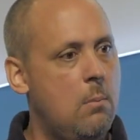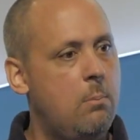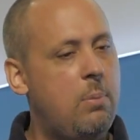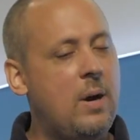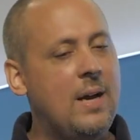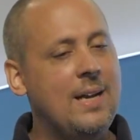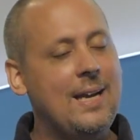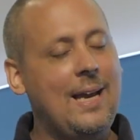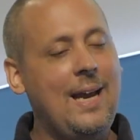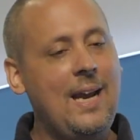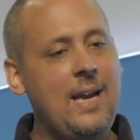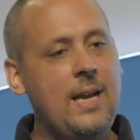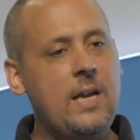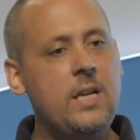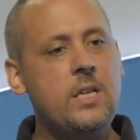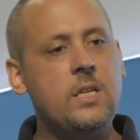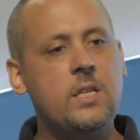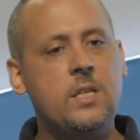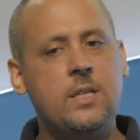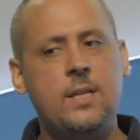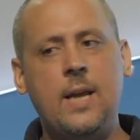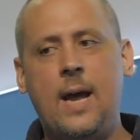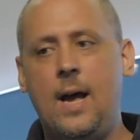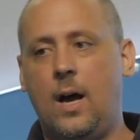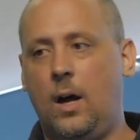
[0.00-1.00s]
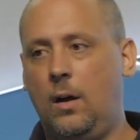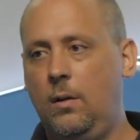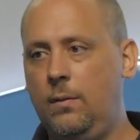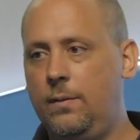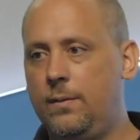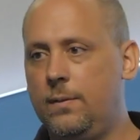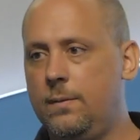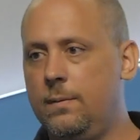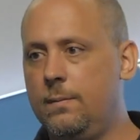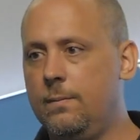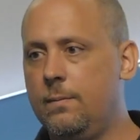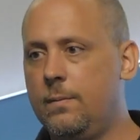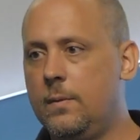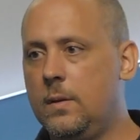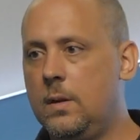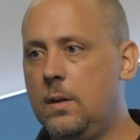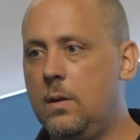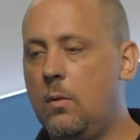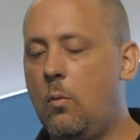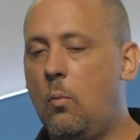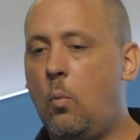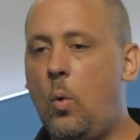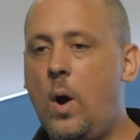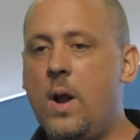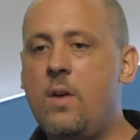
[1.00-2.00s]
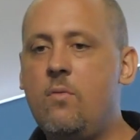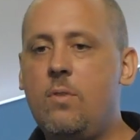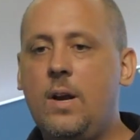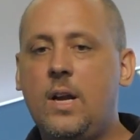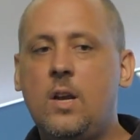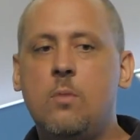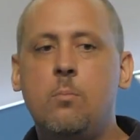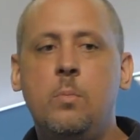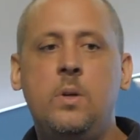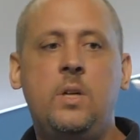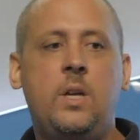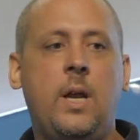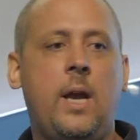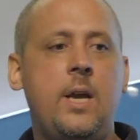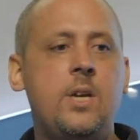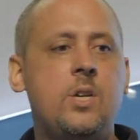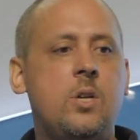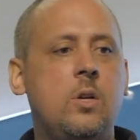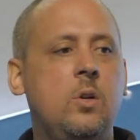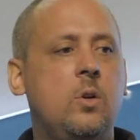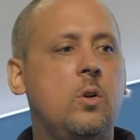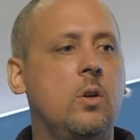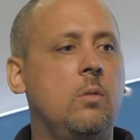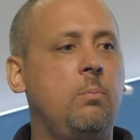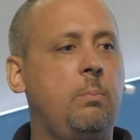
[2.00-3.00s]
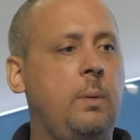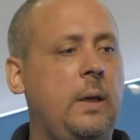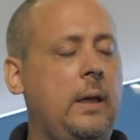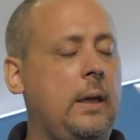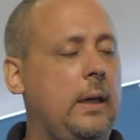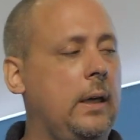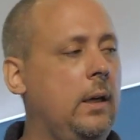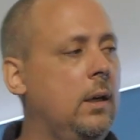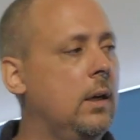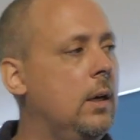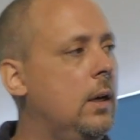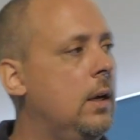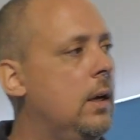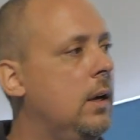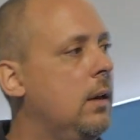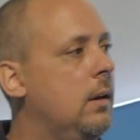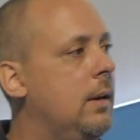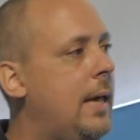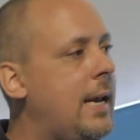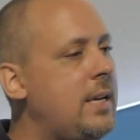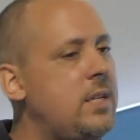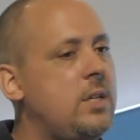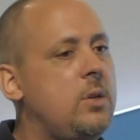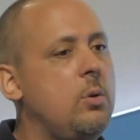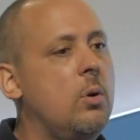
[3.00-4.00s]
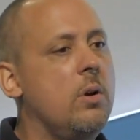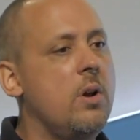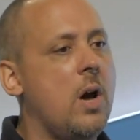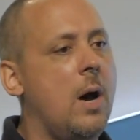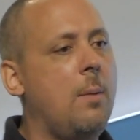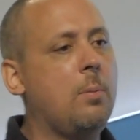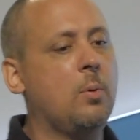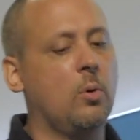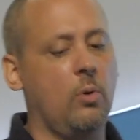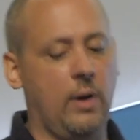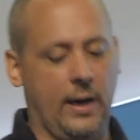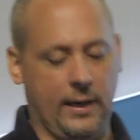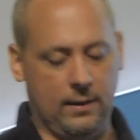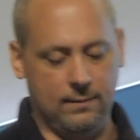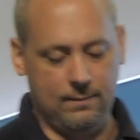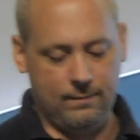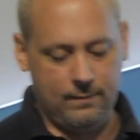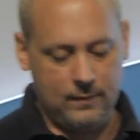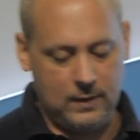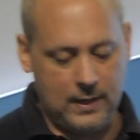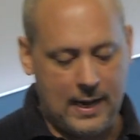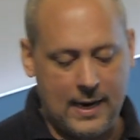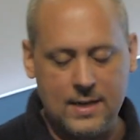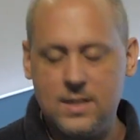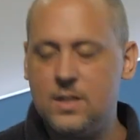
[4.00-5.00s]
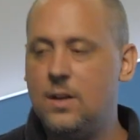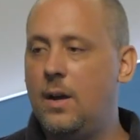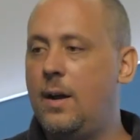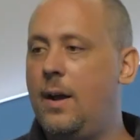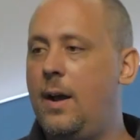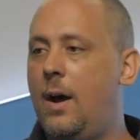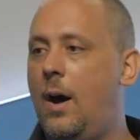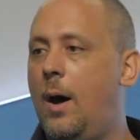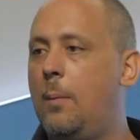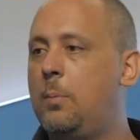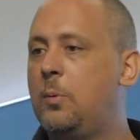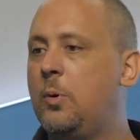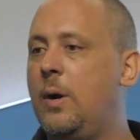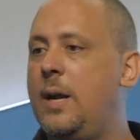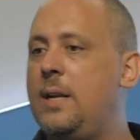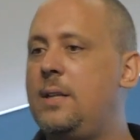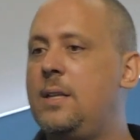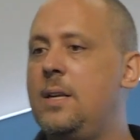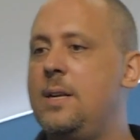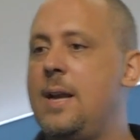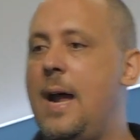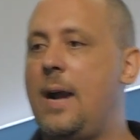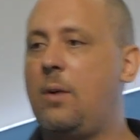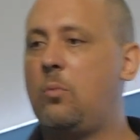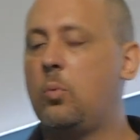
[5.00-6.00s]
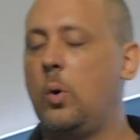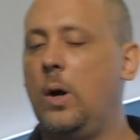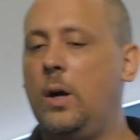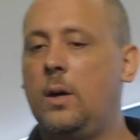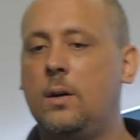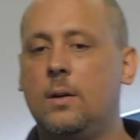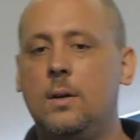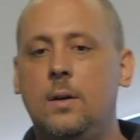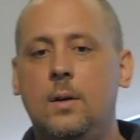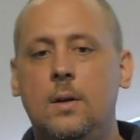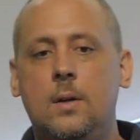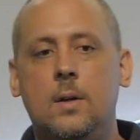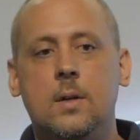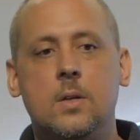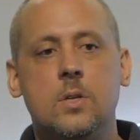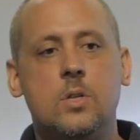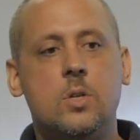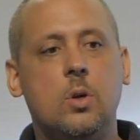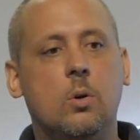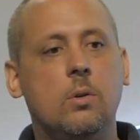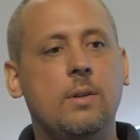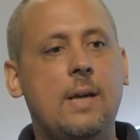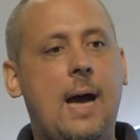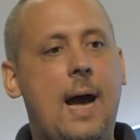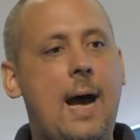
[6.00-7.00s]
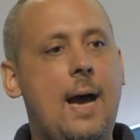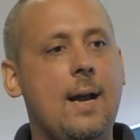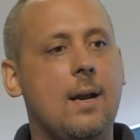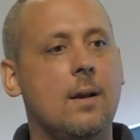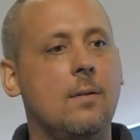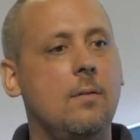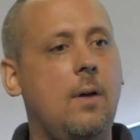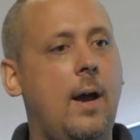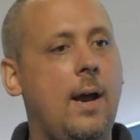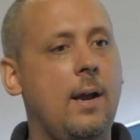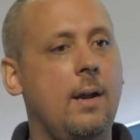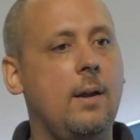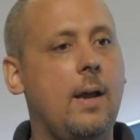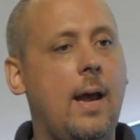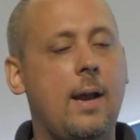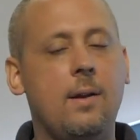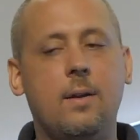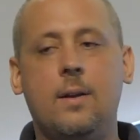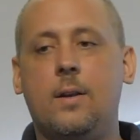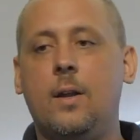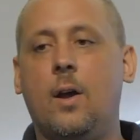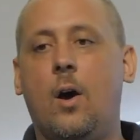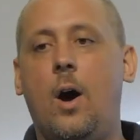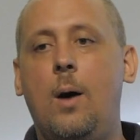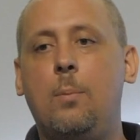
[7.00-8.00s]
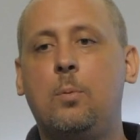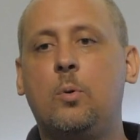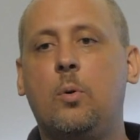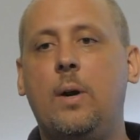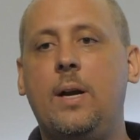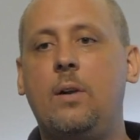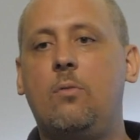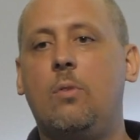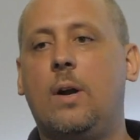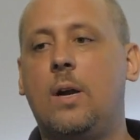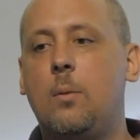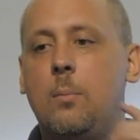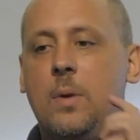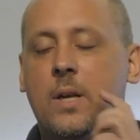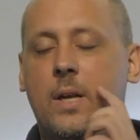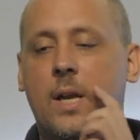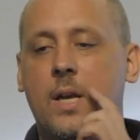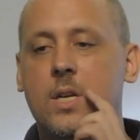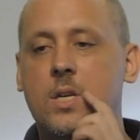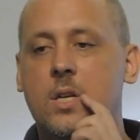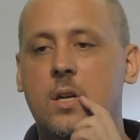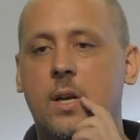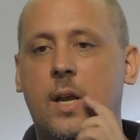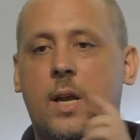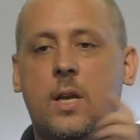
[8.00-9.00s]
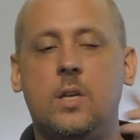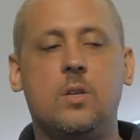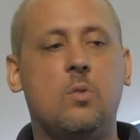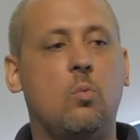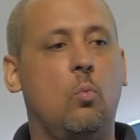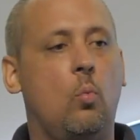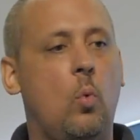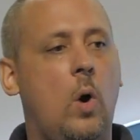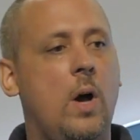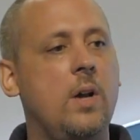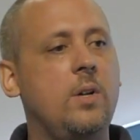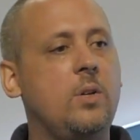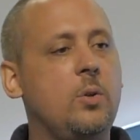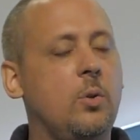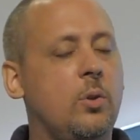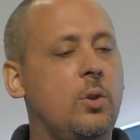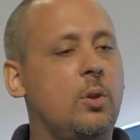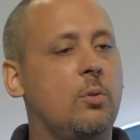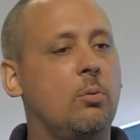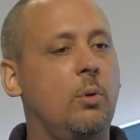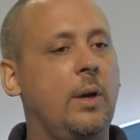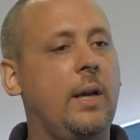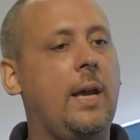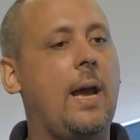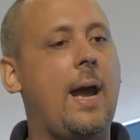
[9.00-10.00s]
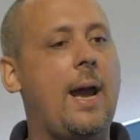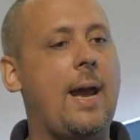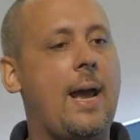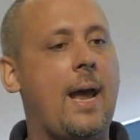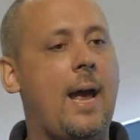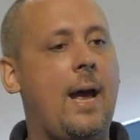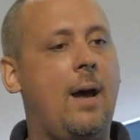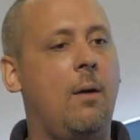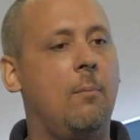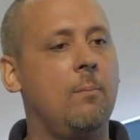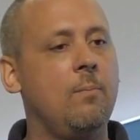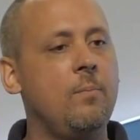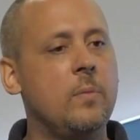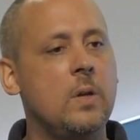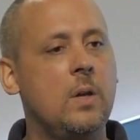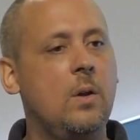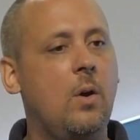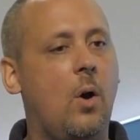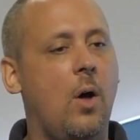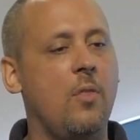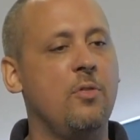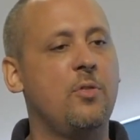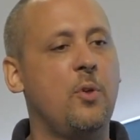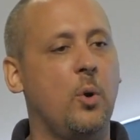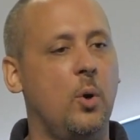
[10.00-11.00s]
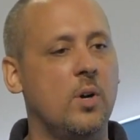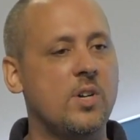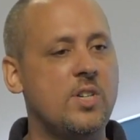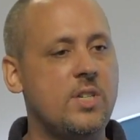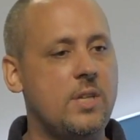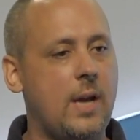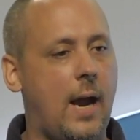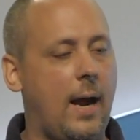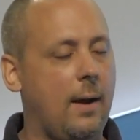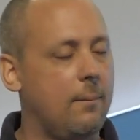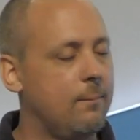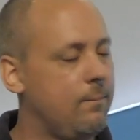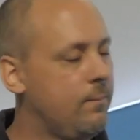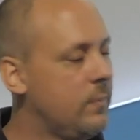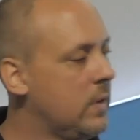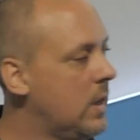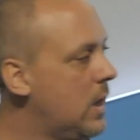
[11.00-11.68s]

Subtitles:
But in itself, one recommendation could be, let's do an upgrade. Let's upgrade the network so that, and the upgrade recommendation is 1 to 3 a.m. on Thursday.